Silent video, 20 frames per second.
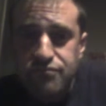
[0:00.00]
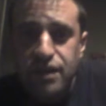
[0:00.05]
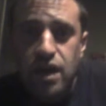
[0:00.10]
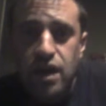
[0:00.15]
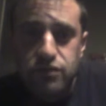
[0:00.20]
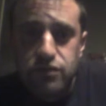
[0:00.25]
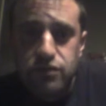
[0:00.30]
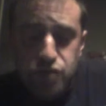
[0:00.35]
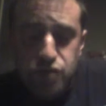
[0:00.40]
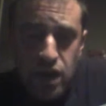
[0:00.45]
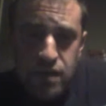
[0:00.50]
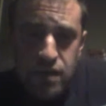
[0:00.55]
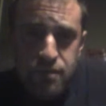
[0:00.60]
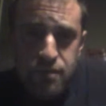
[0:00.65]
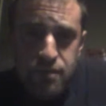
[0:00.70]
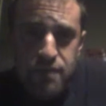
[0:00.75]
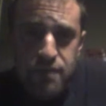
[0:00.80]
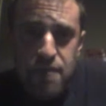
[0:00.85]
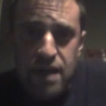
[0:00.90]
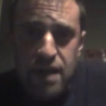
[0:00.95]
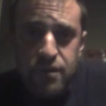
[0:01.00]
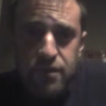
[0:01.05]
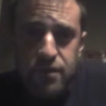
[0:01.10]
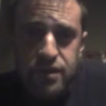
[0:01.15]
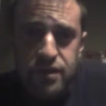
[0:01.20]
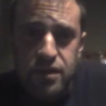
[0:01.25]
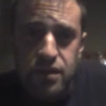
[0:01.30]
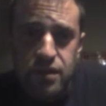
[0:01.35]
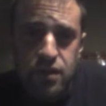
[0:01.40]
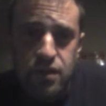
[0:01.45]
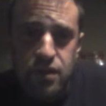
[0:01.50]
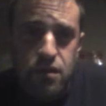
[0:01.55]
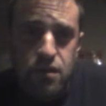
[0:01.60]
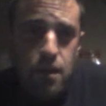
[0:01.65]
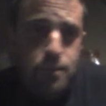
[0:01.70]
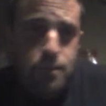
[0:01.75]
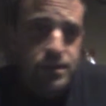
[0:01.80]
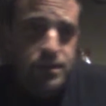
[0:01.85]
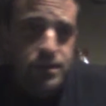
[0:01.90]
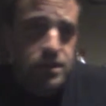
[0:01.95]
I'll try to be back with another
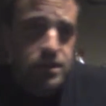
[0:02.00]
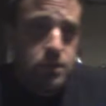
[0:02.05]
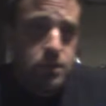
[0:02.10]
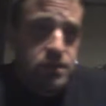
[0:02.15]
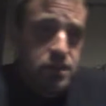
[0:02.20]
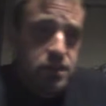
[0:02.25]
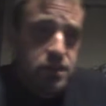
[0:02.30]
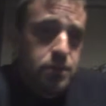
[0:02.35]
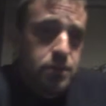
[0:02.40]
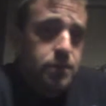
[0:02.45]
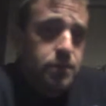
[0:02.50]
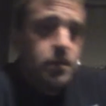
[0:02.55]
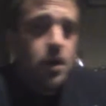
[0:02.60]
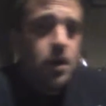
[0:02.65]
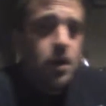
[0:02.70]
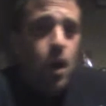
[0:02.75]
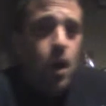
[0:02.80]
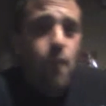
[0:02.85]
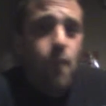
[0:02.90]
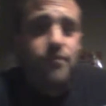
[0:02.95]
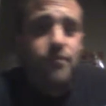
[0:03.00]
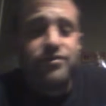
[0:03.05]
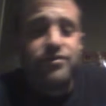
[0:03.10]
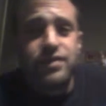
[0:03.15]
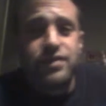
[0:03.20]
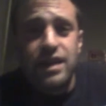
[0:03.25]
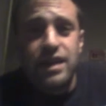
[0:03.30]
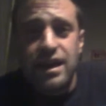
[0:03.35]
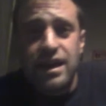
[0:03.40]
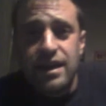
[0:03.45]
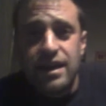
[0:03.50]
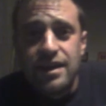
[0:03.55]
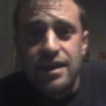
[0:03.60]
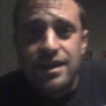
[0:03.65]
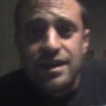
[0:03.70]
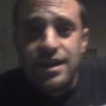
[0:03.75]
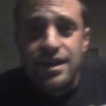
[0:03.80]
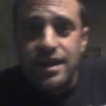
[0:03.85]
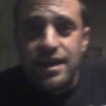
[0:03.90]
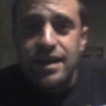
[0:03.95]
episode soon, hopefully
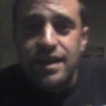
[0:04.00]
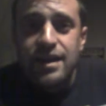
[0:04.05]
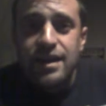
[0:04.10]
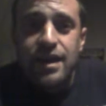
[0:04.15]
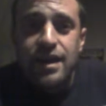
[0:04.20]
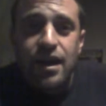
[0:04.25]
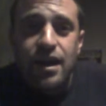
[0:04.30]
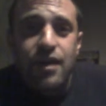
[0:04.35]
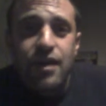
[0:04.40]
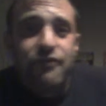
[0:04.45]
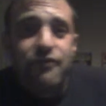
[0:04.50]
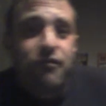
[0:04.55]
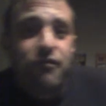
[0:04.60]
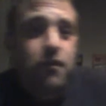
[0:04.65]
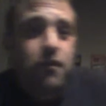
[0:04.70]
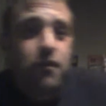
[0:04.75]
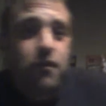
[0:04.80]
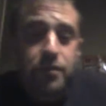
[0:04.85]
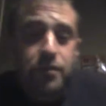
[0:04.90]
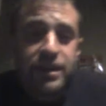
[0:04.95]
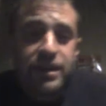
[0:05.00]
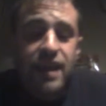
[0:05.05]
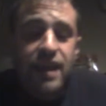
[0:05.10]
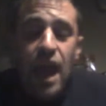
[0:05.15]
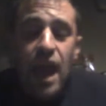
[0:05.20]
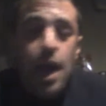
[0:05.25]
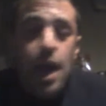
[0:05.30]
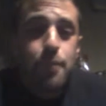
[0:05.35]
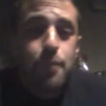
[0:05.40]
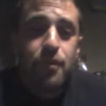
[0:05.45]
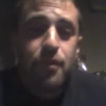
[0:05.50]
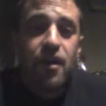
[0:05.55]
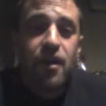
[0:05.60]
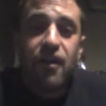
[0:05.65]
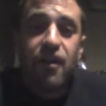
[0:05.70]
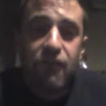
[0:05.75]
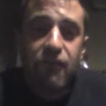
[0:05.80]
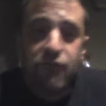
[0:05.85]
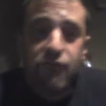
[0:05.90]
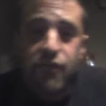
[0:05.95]
for a recap
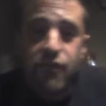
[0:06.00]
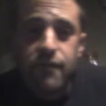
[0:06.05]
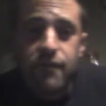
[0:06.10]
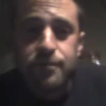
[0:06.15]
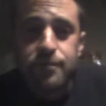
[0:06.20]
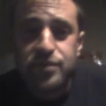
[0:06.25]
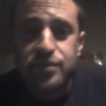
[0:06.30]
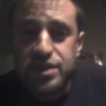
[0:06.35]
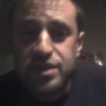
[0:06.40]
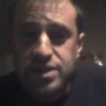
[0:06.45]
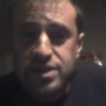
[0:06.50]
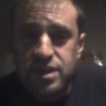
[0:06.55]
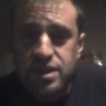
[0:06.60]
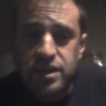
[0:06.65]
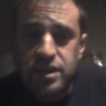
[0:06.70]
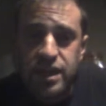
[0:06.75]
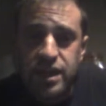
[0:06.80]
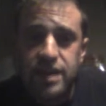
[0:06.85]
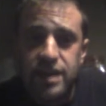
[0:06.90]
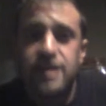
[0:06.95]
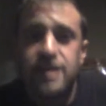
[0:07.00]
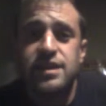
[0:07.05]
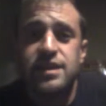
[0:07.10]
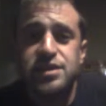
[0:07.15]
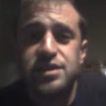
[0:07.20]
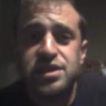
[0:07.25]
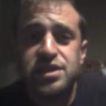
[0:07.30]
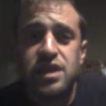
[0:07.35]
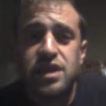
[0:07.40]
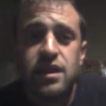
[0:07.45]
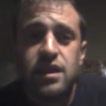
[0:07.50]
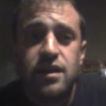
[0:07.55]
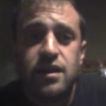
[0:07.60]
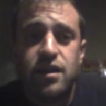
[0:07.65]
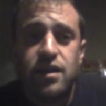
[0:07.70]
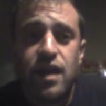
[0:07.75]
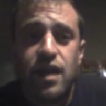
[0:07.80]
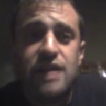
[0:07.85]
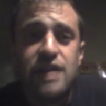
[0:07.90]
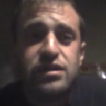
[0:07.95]
of this Sunday night's
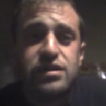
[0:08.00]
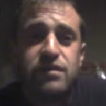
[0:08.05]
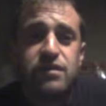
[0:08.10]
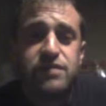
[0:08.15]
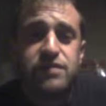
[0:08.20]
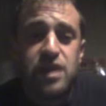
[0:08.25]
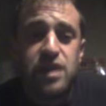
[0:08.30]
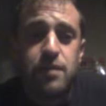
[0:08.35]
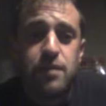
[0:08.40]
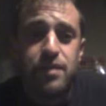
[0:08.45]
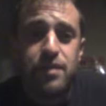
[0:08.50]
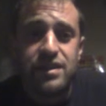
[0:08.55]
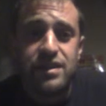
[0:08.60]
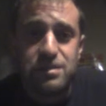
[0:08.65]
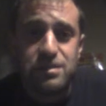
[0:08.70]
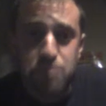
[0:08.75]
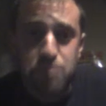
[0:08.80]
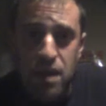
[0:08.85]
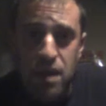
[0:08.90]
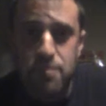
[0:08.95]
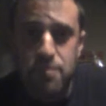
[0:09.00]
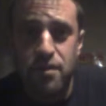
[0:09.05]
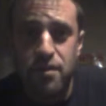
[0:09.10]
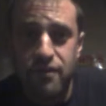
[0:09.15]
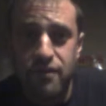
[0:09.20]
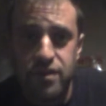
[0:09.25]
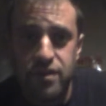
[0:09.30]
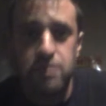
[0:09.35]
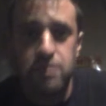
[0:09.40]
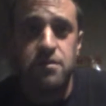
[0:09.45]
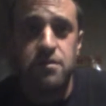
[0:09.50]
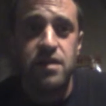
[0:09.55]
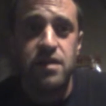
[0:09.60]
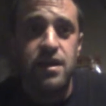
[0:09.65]
Clash of Champions pay-per-view.